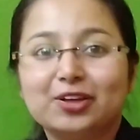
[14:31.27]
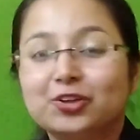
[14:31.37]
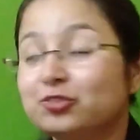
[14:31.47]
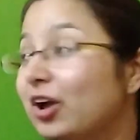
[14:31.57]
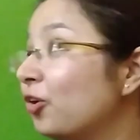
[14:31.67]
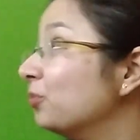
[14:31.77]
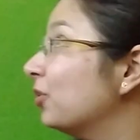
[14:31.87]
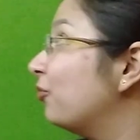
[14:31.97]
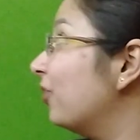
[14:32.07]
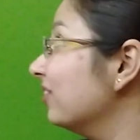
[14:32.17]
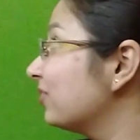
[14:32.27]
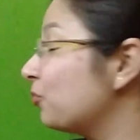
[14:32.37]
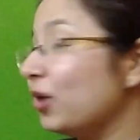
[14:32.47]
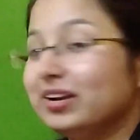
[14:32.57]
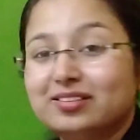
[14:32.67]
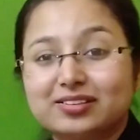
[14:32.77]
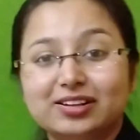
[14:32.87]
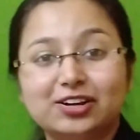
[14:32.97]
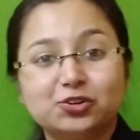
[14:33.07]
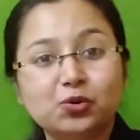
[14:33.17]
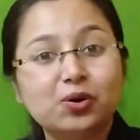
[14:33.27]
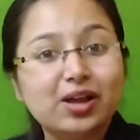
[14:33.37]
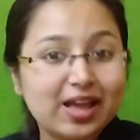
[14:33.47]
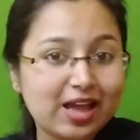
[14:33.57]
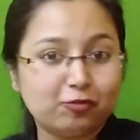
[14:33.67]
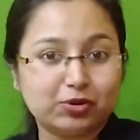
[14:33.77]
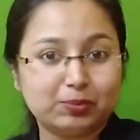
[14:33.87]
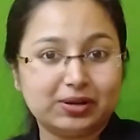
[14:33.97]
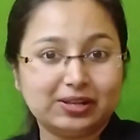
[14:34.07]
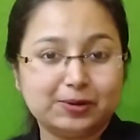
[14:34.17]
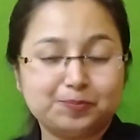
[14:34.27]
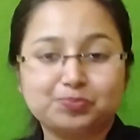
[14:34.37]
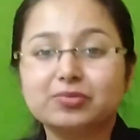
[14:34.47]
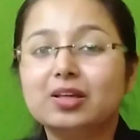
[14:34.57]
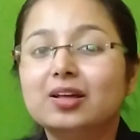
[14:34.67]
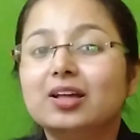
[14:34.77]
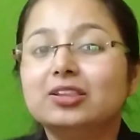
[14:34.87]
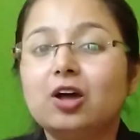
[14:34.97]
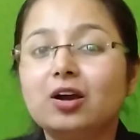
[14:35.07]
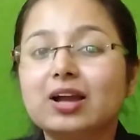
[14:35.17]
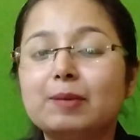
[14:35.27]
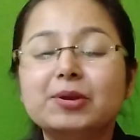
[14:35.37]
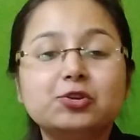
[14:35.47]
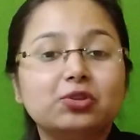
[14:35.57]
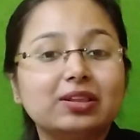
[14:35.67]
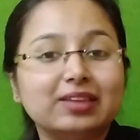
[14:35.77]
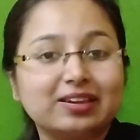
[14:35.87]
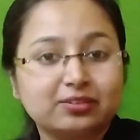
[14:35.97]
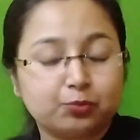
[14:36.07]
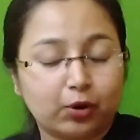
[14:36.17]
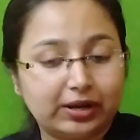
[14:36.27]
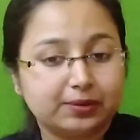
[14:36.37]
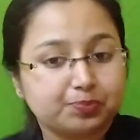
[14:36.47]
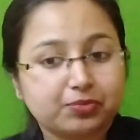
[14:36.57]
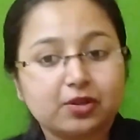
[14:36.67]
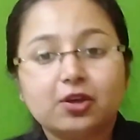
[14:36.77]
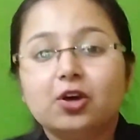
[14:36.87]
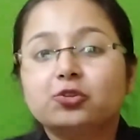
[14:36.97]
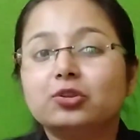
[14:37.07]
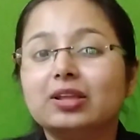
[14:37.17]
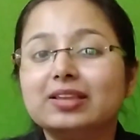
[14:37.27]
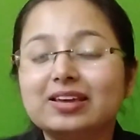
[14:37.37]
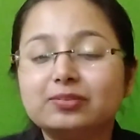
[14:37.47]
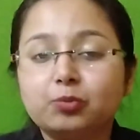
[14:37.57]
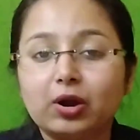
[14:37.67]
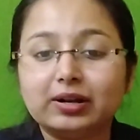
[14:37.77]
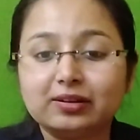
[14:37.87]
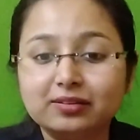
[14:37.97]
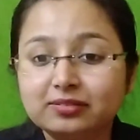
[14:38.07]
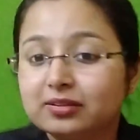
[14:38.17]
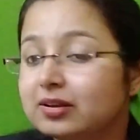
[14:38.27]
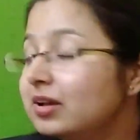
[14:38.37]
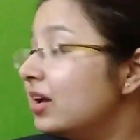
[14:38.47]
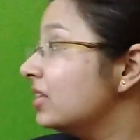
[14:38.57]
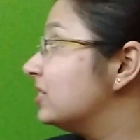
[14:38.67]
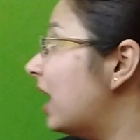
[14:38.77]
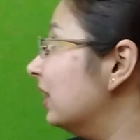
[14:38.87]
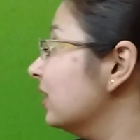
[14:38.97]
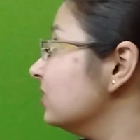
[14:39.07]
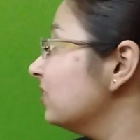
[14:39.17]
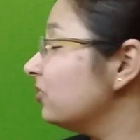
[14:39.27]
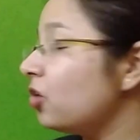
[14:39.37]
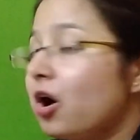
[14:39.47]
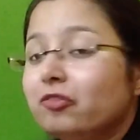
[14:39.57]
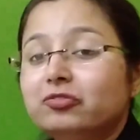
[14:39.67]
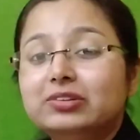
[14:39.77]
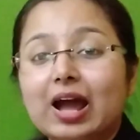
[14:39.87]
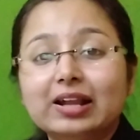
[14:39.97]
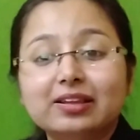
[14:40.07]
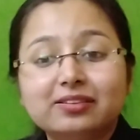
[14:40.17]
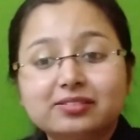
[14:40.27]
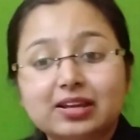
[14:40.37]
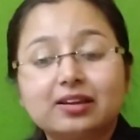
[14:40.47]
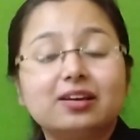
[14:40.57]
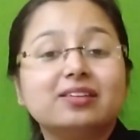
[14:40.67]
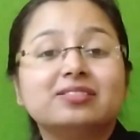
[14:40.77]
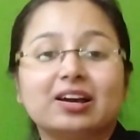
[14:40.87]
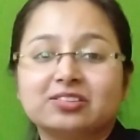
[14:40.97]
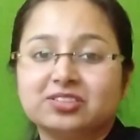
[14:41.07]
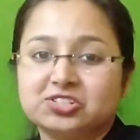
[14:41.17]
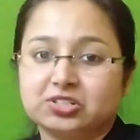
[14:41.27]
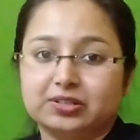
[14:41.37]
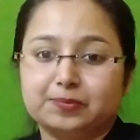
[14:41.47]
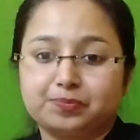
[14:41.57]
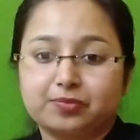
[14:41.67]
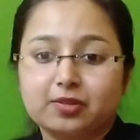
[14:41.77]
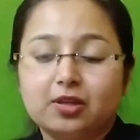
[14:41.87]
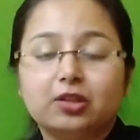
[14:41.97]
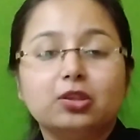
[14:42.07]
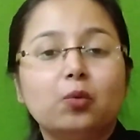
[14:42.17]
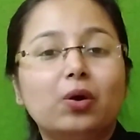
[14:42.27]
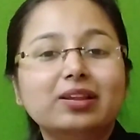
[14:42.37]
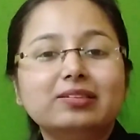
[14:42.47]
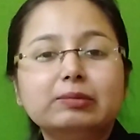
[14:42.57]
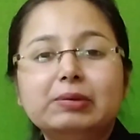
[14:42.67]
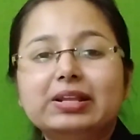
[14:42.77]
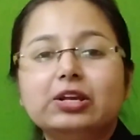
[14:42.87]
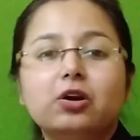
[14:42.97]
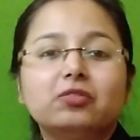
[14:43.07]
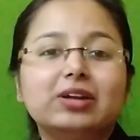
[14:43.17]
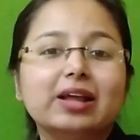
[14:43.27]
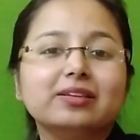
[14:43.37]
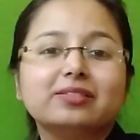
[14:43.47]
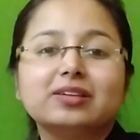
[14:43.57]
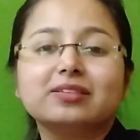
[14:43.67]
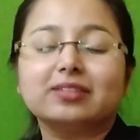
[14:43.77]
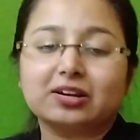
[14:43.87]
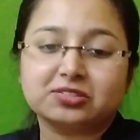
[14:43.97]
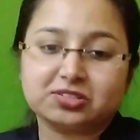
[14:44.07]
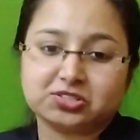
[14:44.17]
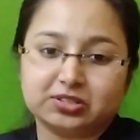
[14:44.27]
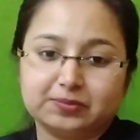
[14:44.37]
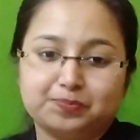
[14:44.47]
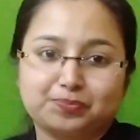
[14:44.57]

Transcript: So, I hope the first point is clear to everybody. Now, coming to the next point. So, the next point is challenges of dynastic succession. Now, what is the meaning of dynastic succession?